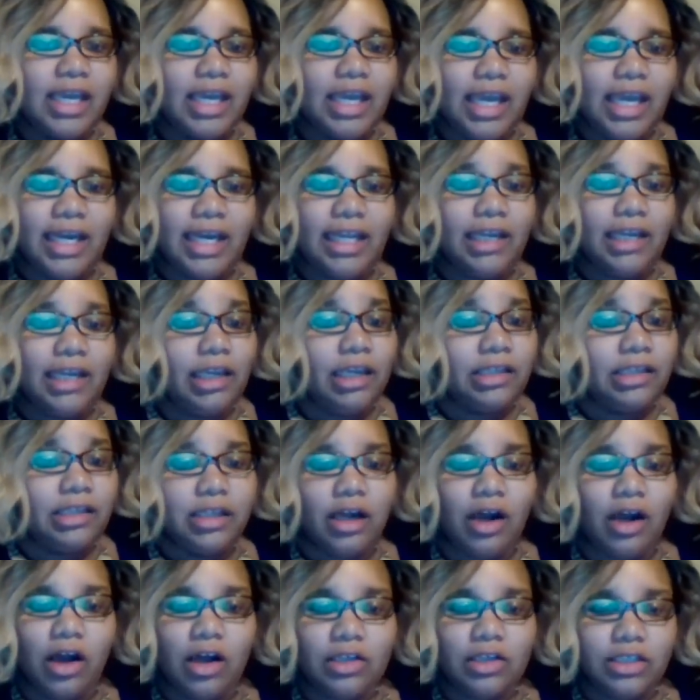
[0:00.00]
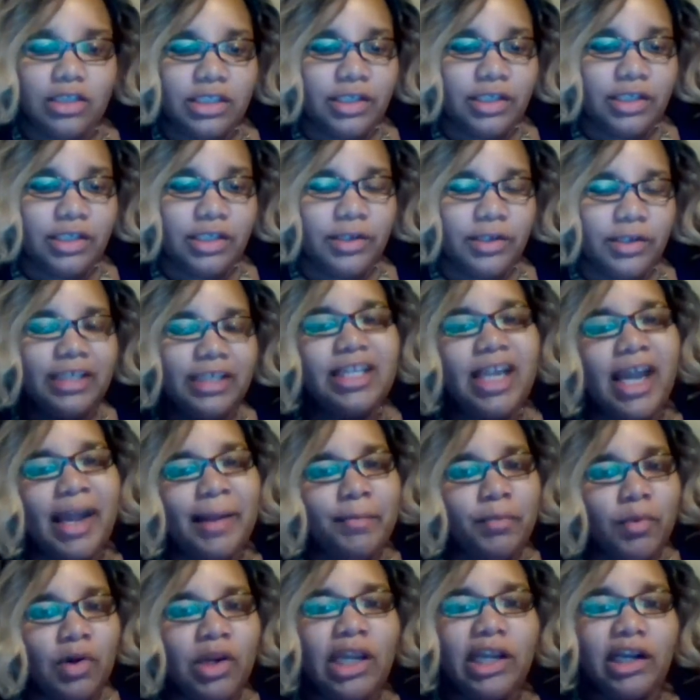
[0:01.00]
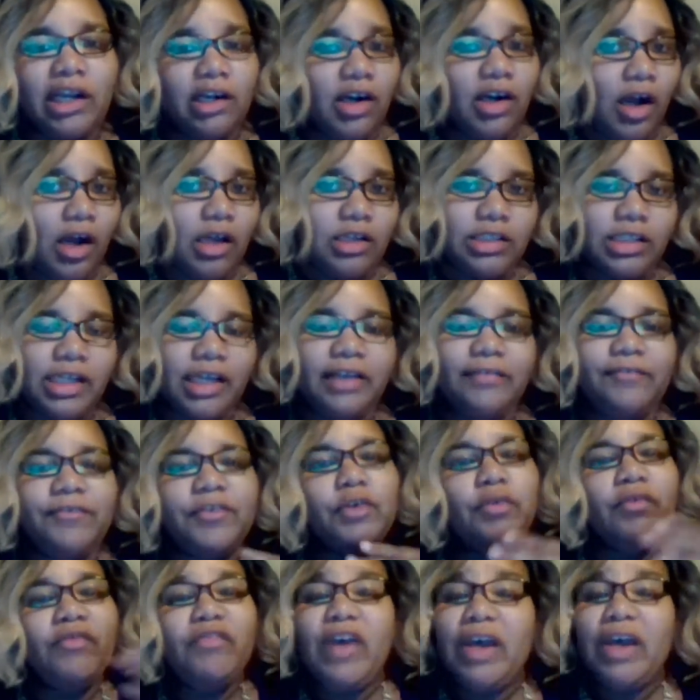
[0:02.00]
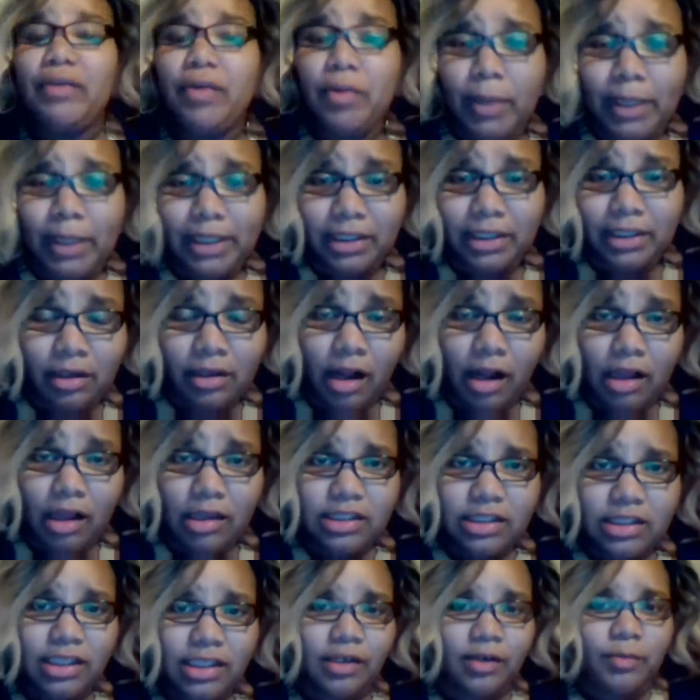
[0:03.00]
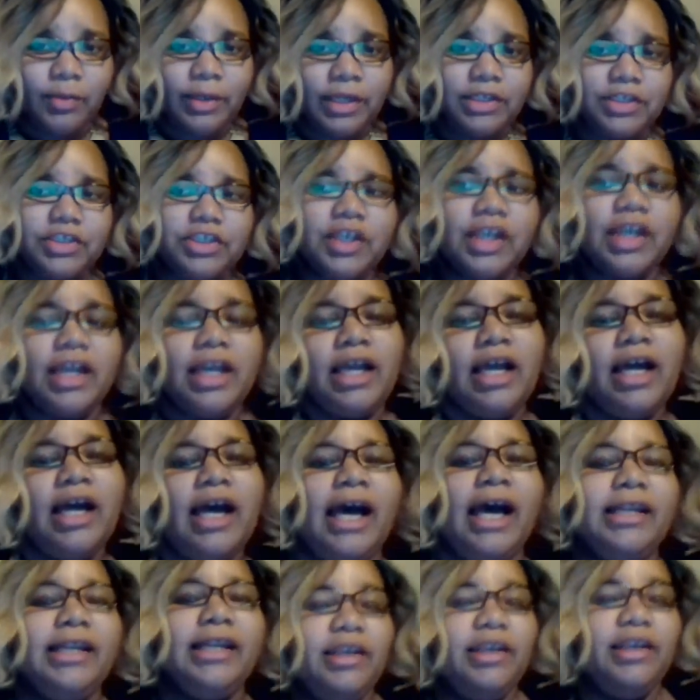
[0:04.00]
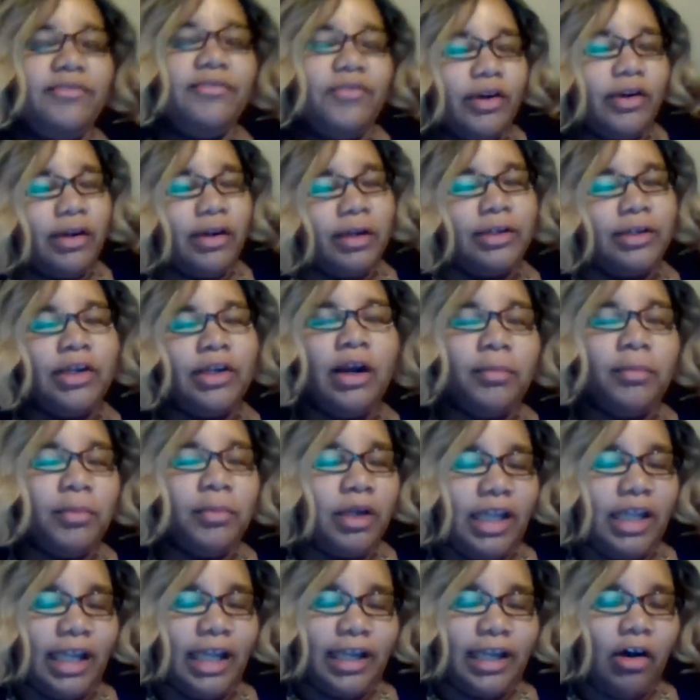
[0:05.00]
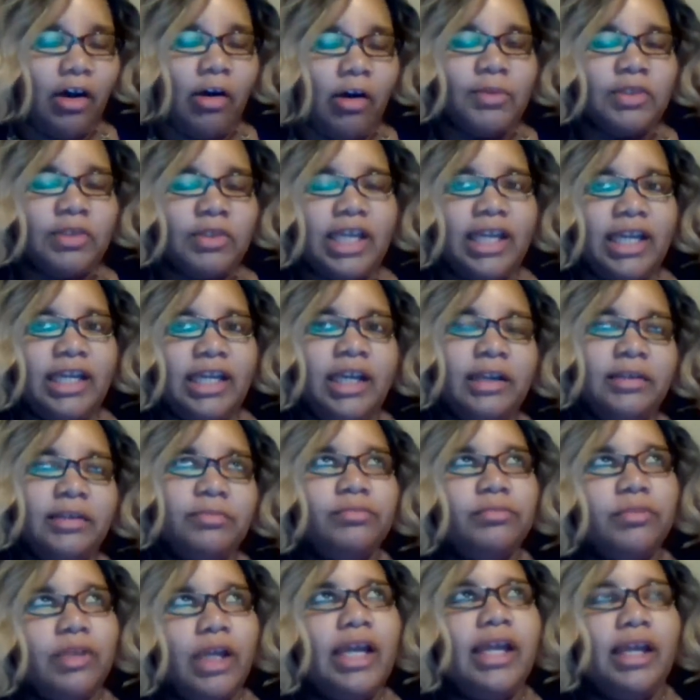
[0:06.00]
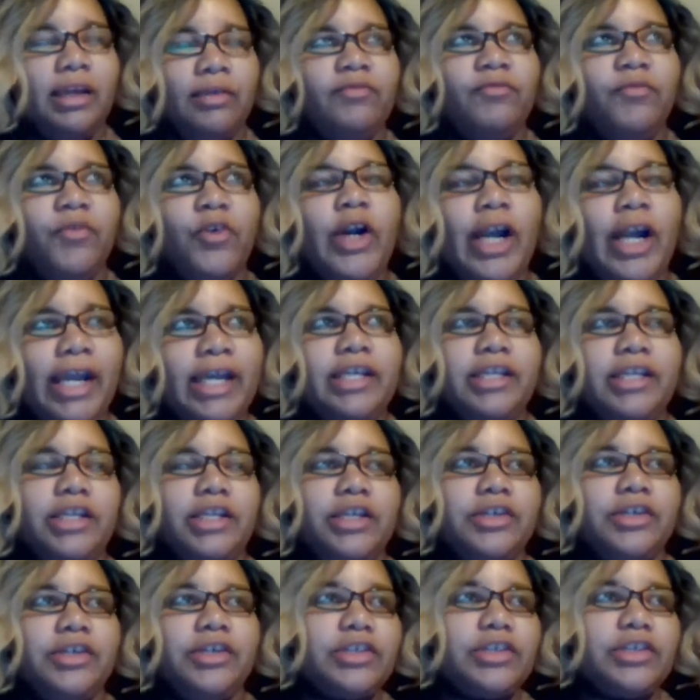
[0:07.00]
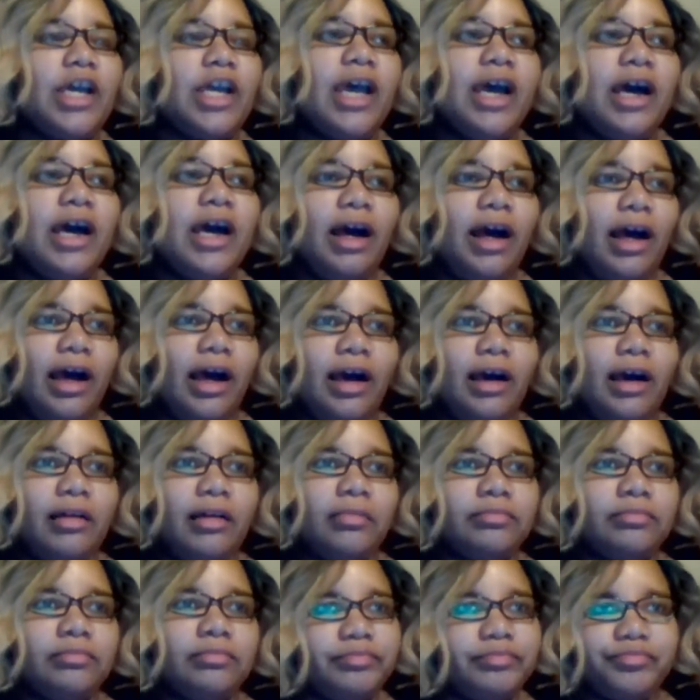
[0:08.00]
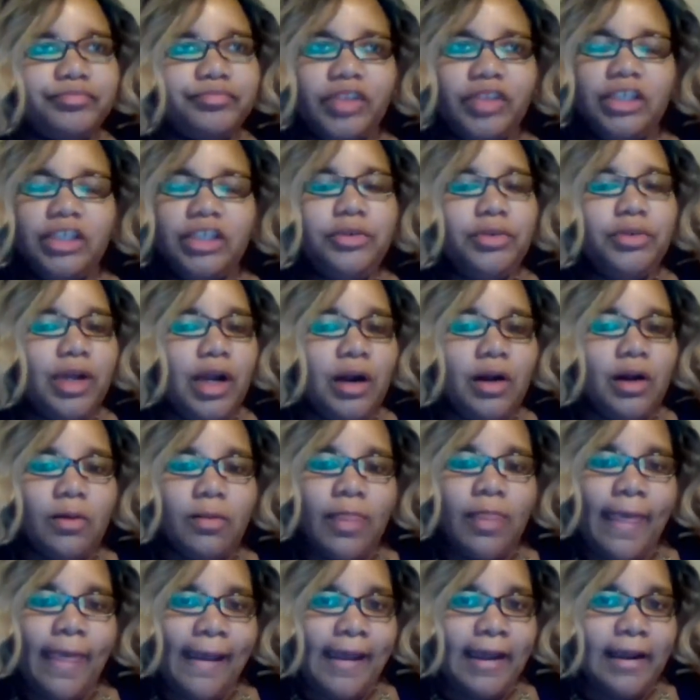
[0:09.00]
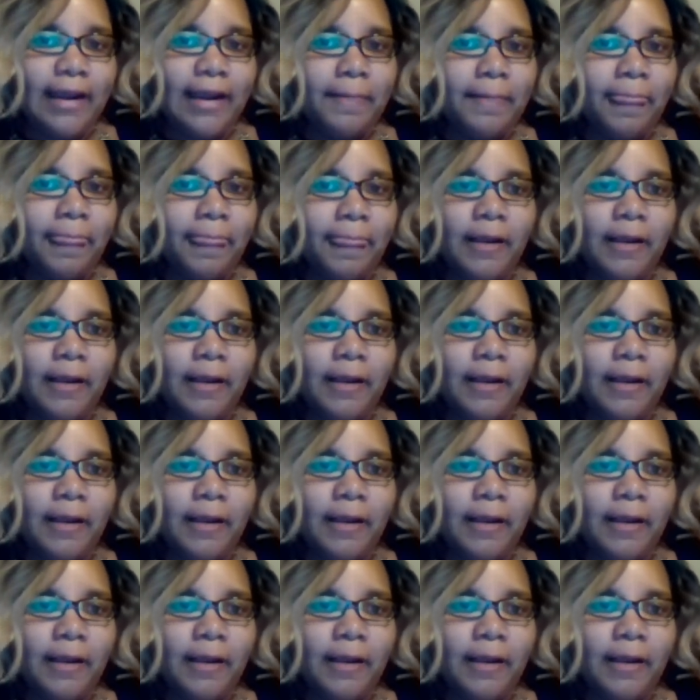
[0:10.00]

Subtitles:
and it is a call center. It's like more like a call. If you ever worked in a call center, which I did for a number, like almost 8 years, you know that